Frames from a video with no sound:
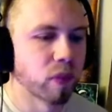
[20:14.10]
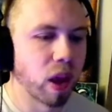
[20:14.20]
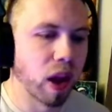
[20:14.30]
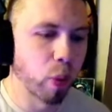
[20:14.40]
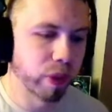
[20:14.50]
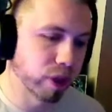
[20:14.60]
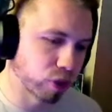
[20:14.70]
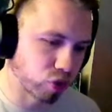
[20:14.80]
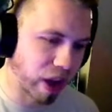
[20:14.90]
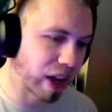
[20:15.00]
uh, with their
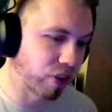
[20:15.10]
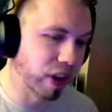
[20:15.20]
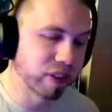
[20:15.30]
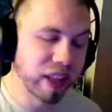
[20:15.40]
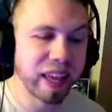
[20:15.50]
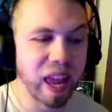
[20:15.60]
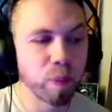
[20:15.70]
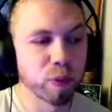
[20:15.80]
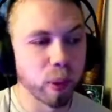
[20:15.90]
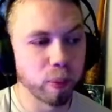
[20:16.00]
strategy, because they came
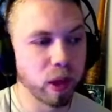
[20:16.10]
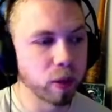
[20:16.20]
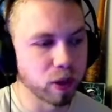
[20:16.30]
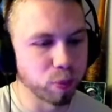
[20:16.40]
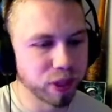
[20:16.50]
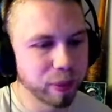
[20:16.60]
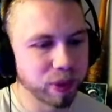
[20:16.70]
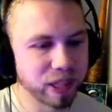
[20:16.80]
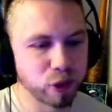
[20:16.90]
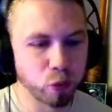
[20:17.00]
from a, a, complete
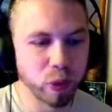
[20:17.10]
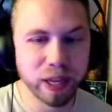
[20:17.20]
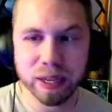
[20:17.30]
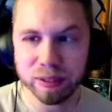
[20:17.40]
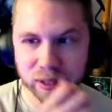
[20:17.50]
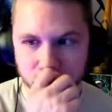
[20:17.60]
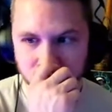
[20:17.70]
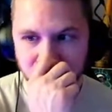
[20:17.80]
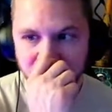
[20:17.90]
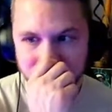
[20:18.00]
place of weakness after
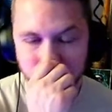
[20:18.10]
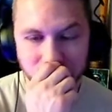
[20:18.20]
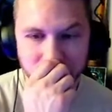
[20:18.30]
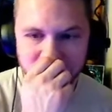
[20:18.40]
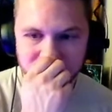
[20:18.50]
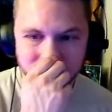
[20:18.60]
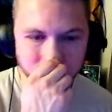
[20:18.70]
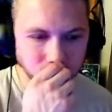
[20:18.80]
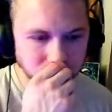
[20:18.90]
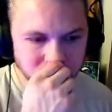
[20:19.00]
the Xbox
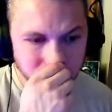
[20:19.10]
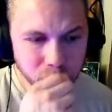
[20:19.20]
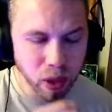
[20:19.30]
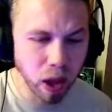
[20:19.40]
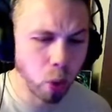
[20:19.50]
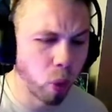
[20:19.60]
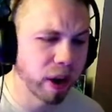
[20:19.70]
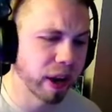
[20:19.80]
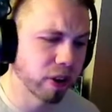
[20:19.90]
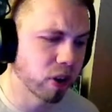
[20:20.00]
uh,
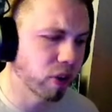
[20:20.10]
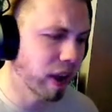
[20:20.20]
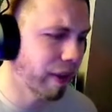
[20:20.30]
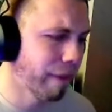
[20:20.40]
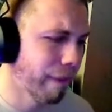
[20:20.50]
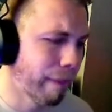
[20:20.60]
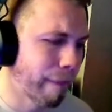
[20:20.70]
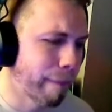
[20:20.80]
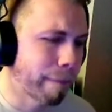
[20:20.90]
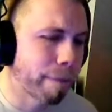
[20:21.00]
One era, right?
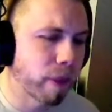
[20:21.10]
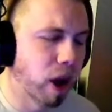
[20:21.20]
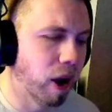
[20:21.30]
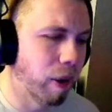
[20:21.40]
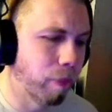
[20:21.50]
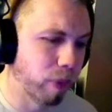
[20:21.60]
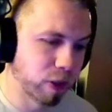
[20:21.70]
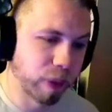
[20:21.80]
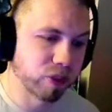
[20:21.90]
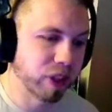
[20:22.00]
um,
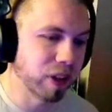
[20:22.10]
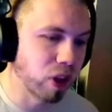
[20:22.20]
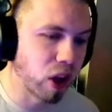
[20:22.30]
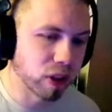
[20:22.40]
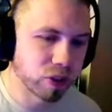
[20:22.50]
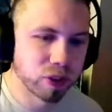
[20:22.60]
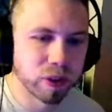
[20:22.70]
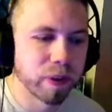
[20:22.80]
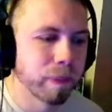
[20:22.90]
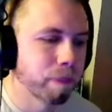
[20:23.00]
especially at launch.
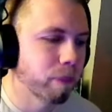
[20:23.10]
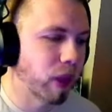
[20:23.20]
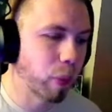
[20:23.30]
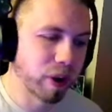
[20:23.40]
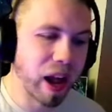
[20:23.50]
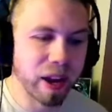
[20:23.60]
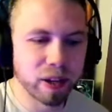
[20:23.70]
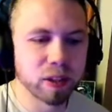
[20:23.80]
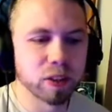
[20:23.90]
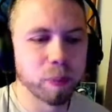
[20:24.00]
They were not in a
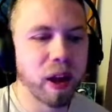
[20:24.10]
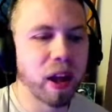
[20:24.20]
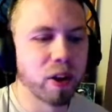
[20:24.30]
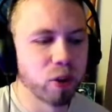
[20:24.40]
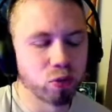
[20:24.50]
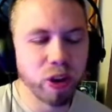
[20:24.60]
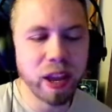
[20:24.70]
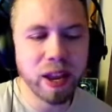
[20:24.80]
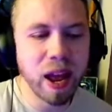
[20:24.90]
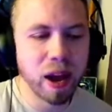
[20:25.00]
good spot.
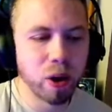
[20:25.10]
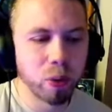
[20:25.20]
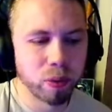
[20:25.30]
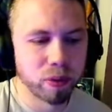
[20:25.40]
Right now,